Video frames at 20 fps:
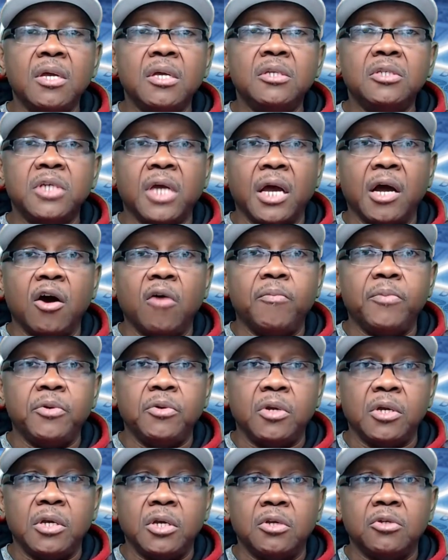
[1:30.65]
to help you
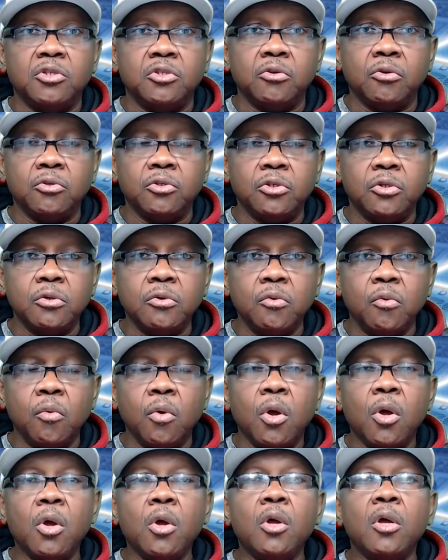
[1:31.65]
to get your two.
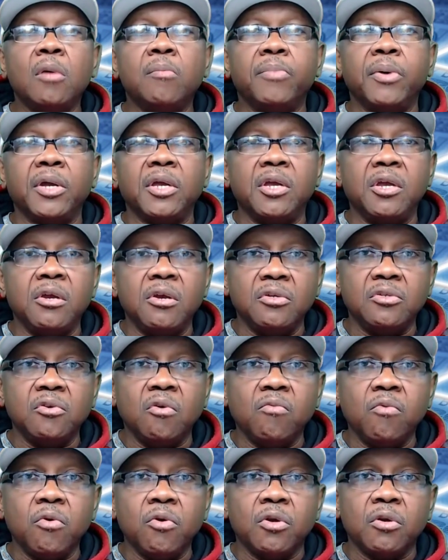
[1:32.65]
But here's a
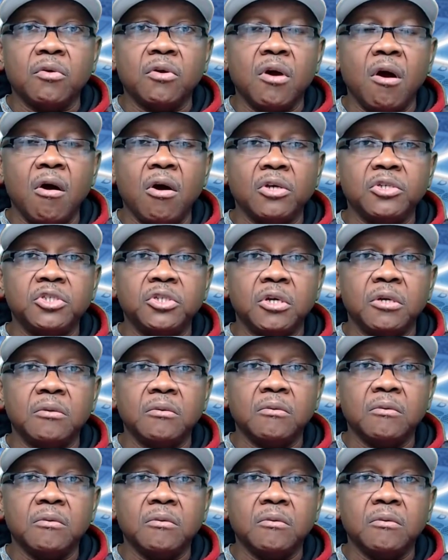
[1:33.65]
word of caution.